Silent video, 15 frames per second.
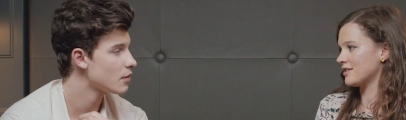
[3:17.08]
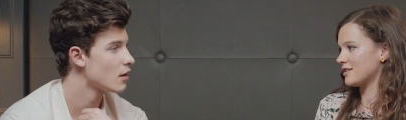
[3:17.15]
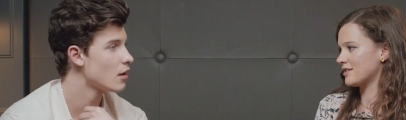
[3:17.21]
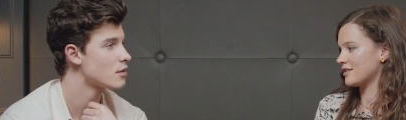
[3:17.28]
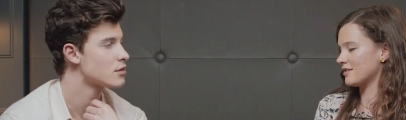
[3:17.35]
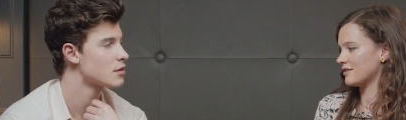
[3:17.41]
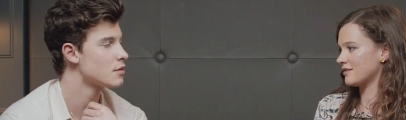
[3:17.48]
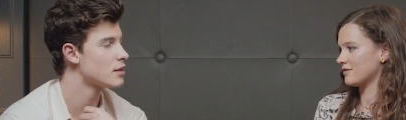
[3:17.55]
Speaker 1: We're
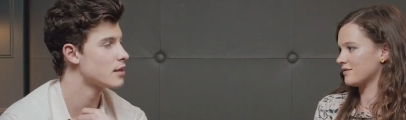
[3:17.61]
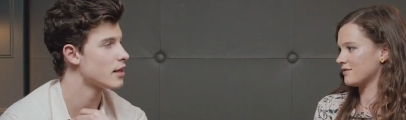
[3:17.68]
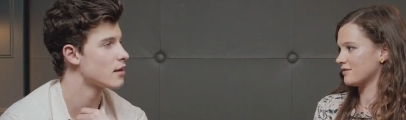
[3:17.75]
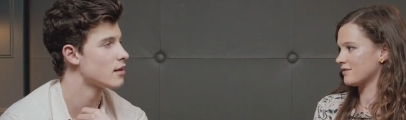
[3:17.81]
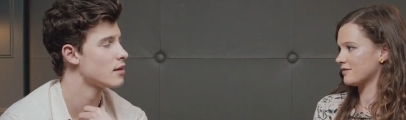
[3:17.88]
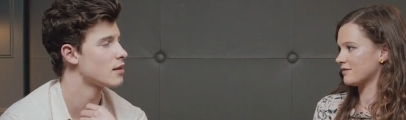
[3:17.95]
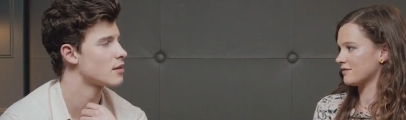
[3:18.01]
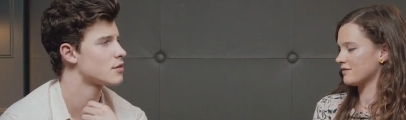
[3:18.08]
also in like
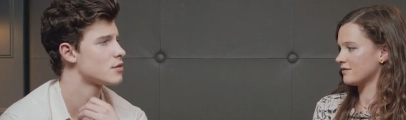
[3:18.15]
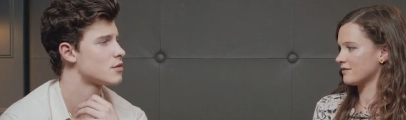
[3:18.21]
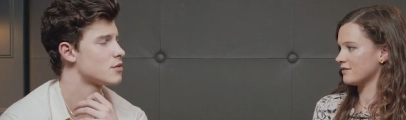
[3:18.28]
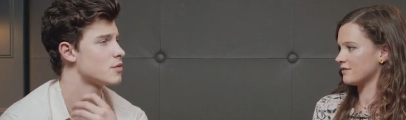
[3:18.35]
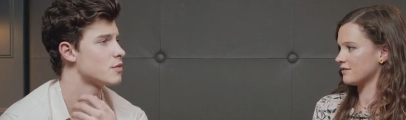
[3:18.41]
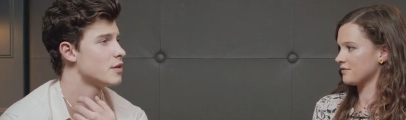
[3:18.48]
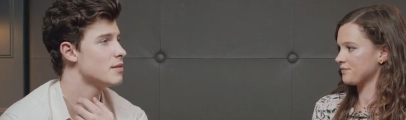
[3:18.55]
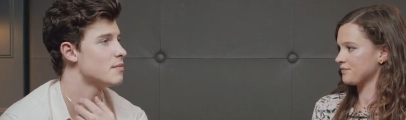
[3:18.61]
an
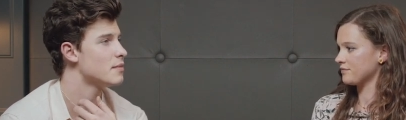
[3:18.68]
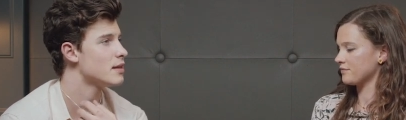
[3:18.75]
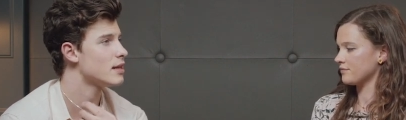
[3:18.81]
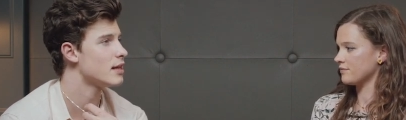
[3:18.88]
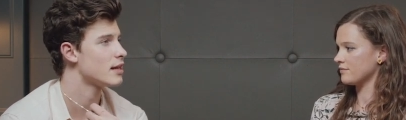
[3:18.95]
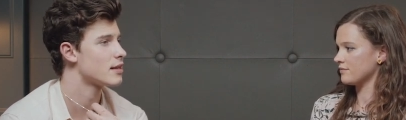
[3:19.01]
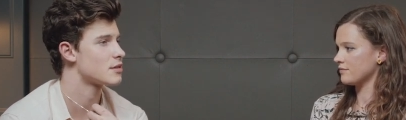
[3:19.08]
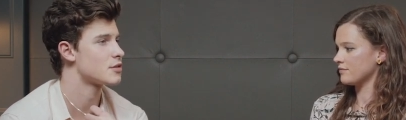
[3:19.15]

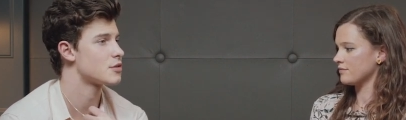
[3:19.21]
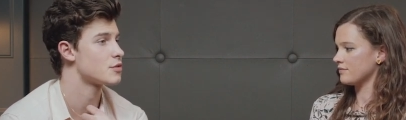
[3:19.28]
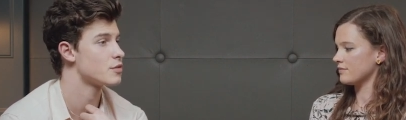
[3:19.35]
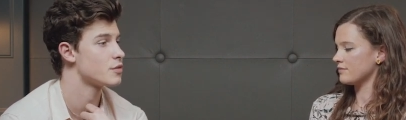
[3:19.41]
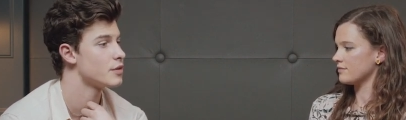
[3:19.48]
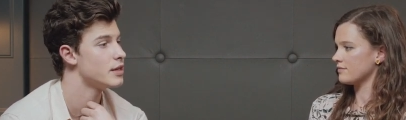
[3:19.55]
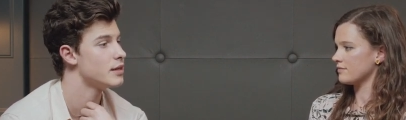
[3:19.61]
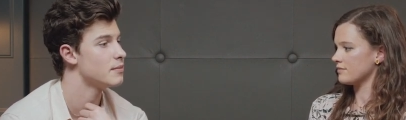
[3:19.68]
extremely,
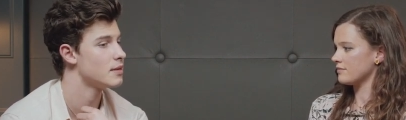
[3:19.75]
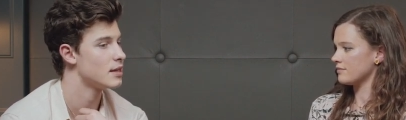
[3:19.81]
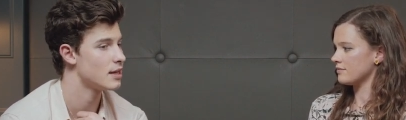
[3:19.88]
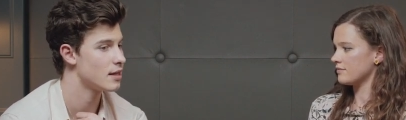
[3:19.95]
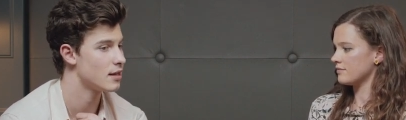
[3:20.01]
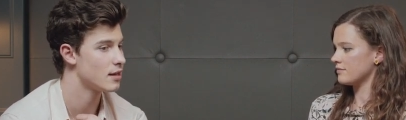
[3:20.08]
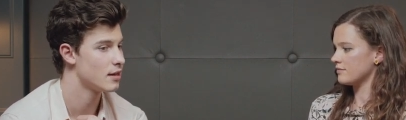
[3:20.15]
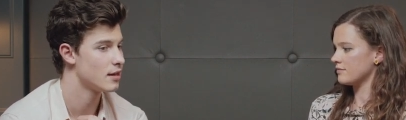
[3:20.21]

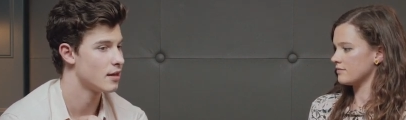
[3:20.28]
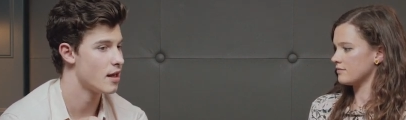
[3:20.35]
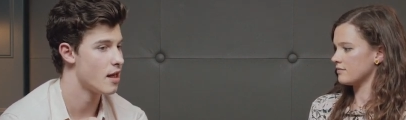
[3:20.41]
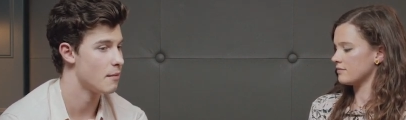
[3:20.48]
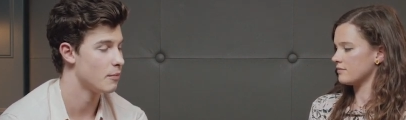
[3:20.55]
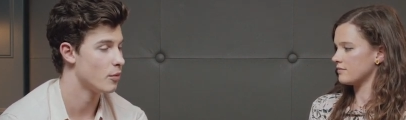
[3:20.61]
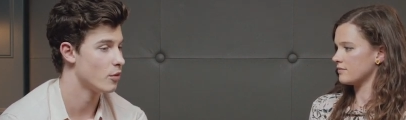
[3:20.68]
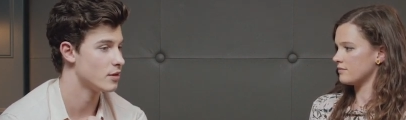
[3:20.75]
extremely
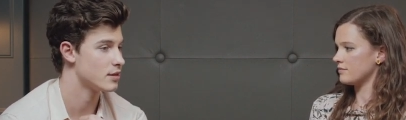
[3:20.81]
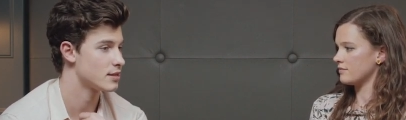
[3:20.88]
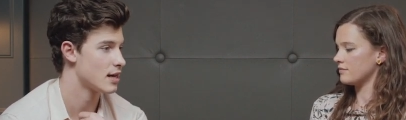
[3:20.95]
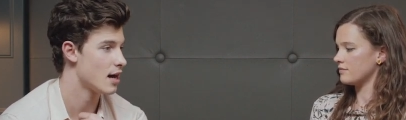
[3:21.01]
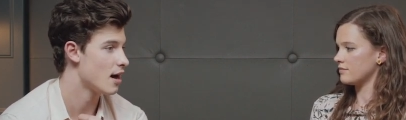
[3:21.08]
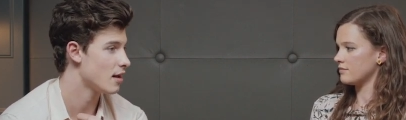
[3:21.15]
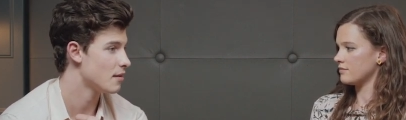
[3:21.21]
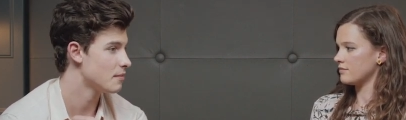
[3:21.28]
important
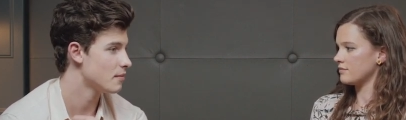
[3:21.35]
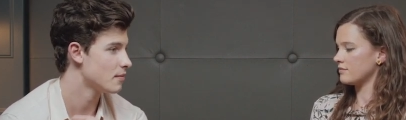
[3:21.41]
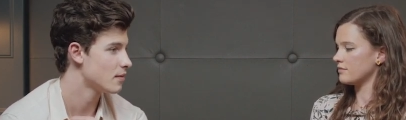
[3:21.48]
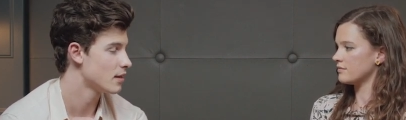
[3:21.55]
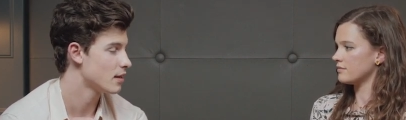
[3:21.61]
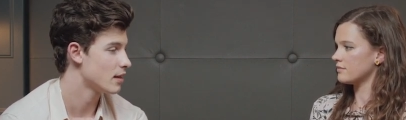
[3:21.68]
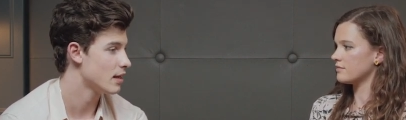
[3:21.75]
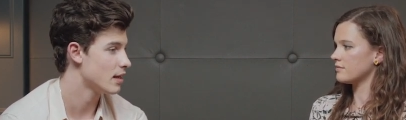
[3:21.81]
time
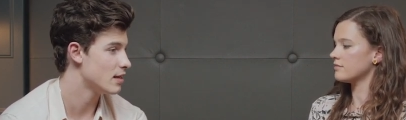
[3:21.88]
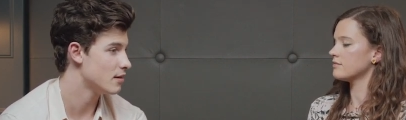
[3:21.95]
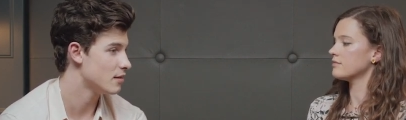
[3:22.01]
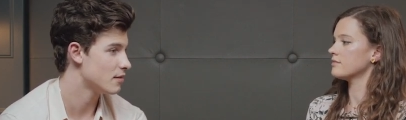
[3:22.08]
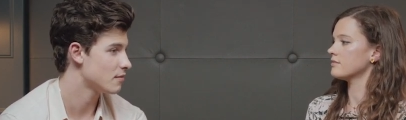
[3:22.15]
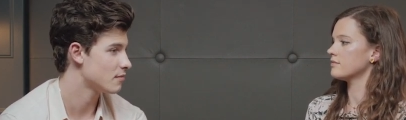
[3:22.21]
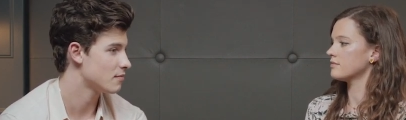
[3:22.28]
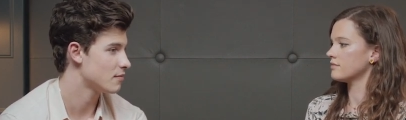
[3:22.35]

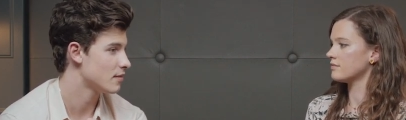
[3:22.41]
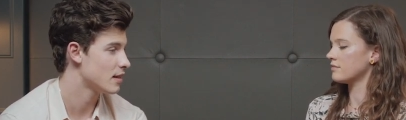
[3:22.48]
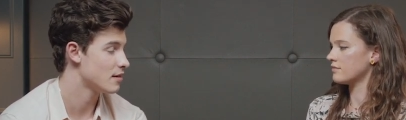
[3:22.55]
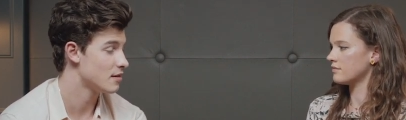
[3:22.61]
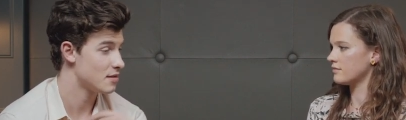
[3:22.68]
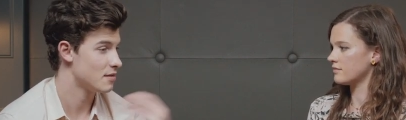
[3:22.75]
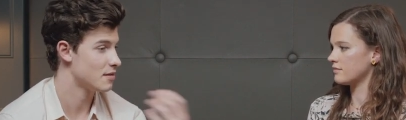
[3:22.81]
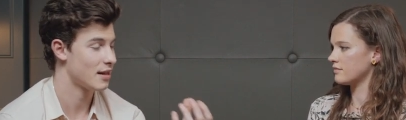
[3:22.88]
in
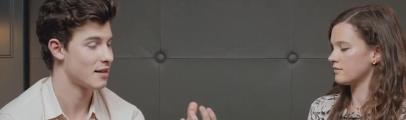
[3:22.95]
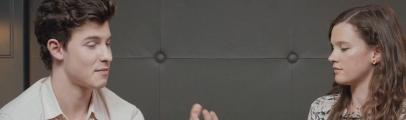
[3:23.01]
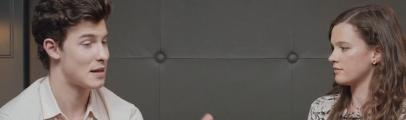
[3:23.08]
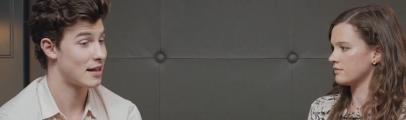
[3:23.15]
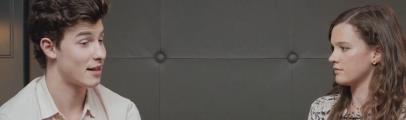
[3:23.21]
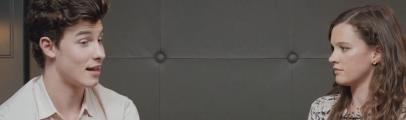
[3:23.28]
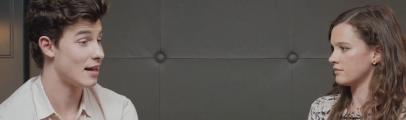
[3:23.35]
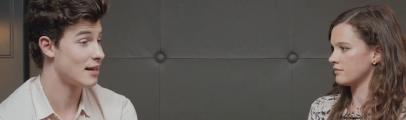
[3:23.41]
in like
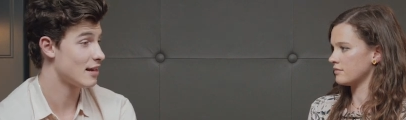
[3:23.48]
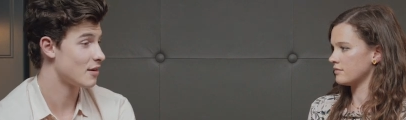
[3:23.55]
mankind.